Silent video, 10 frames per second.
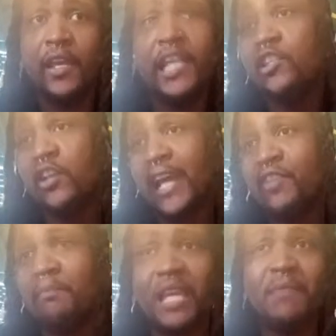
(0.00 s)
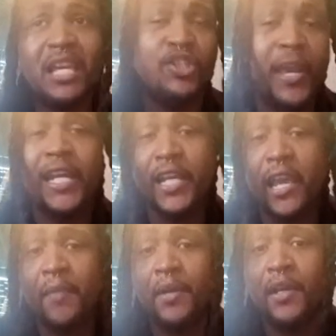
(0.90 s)
He's gonna have to beat me in training
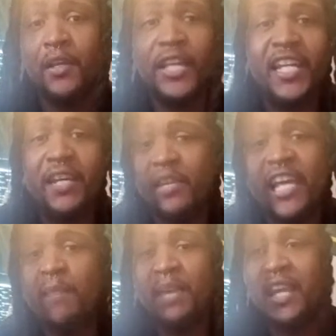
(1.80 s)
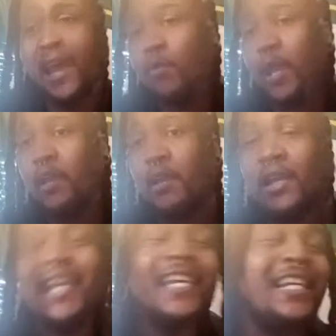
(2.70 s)
camp. Let it be that way.
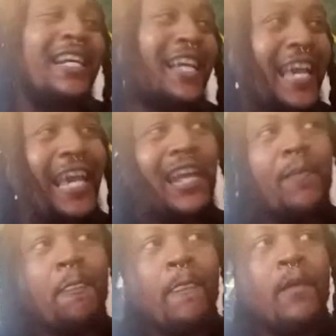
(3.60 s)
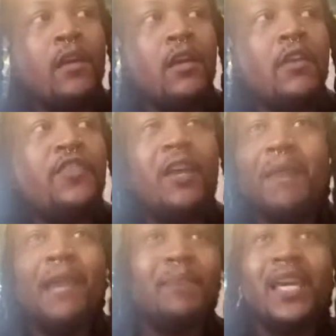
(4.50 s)
And then again, there
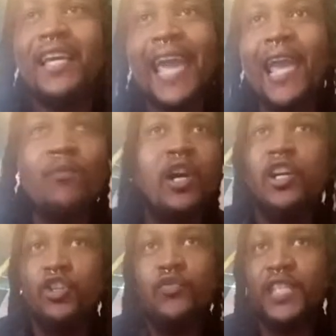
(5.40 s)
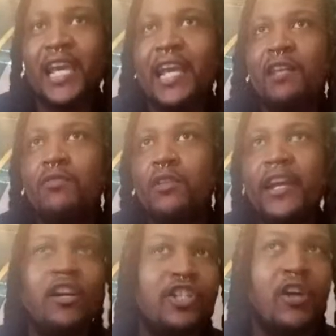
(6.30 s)
might be a game where you've seen
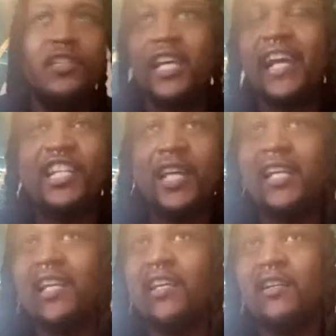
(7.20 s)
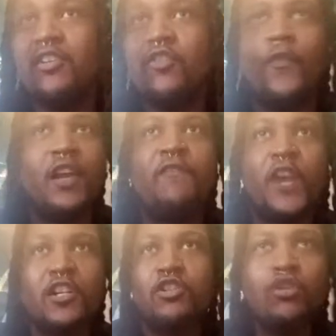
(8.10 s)
Aaron Jones and AJ Dillon for the
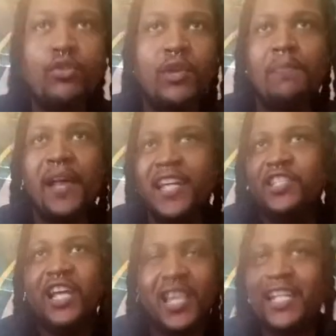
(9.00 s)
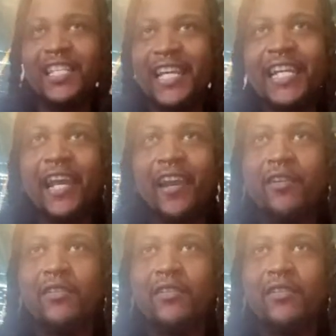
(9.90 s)
first 2-3 plays. Dillon is in there.